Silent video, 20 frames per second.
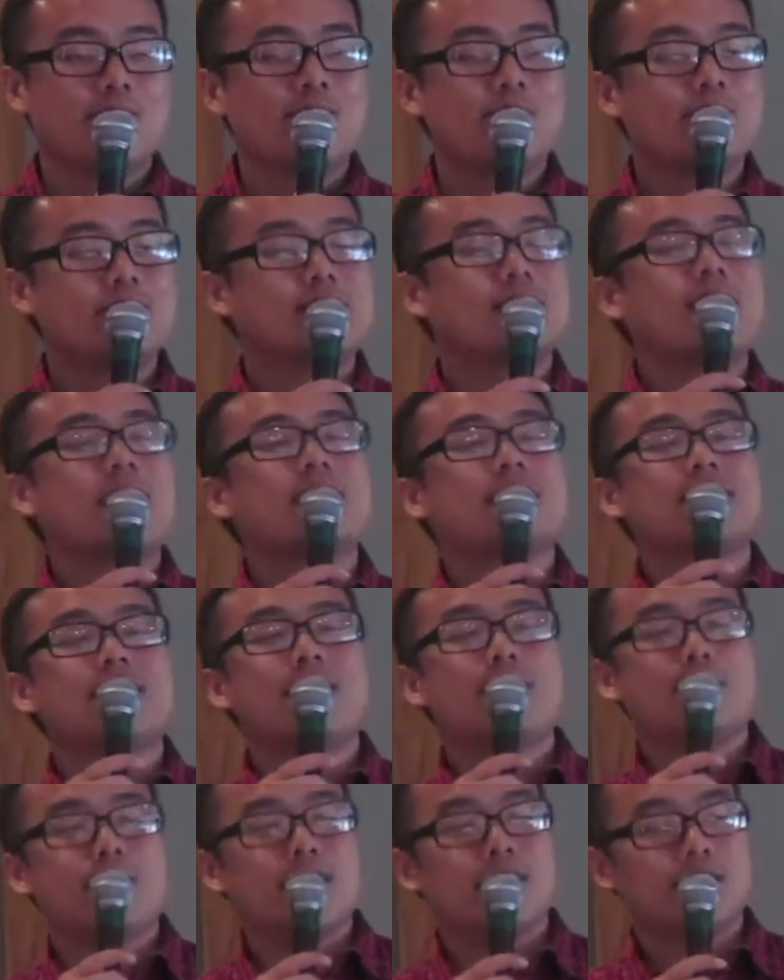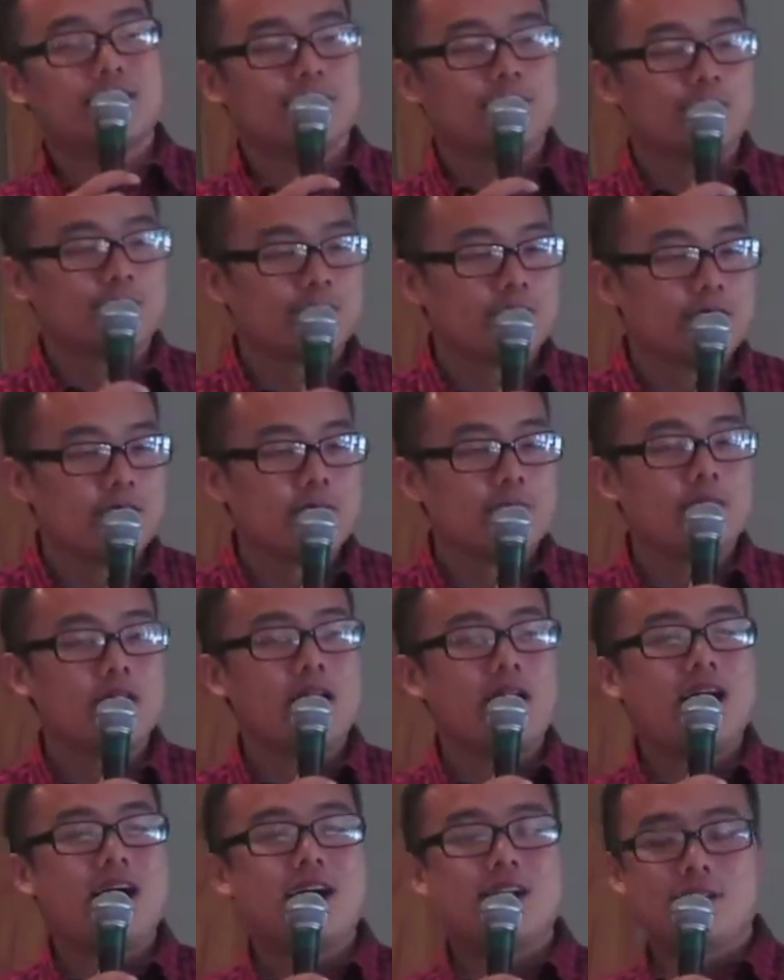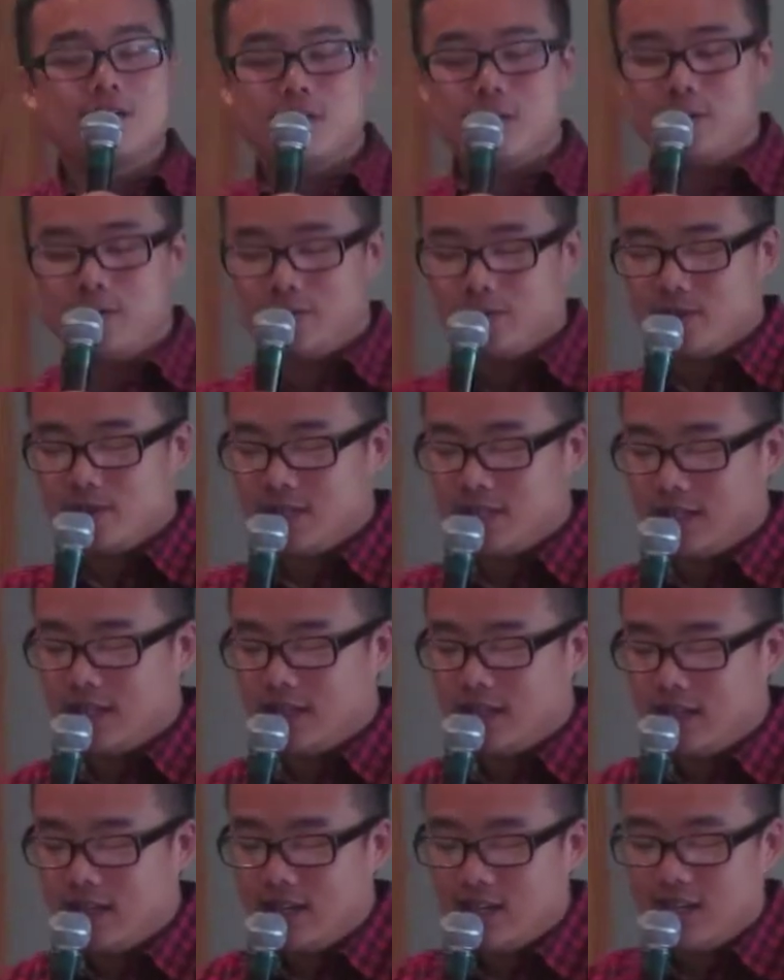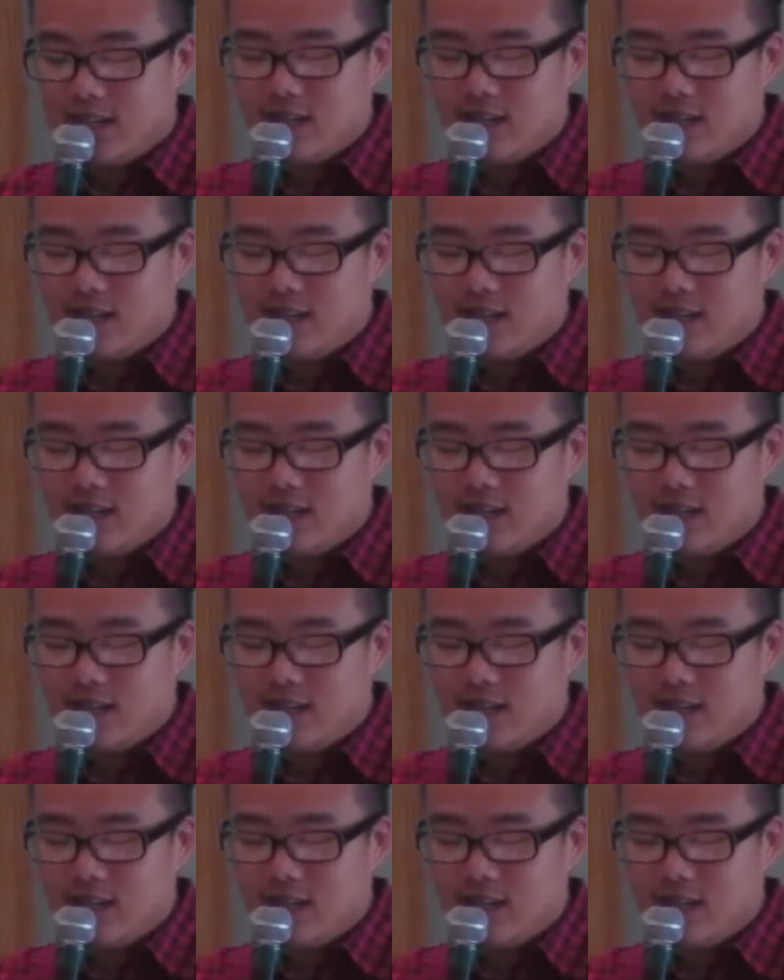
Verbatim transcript: Besides that matter, but I know, see,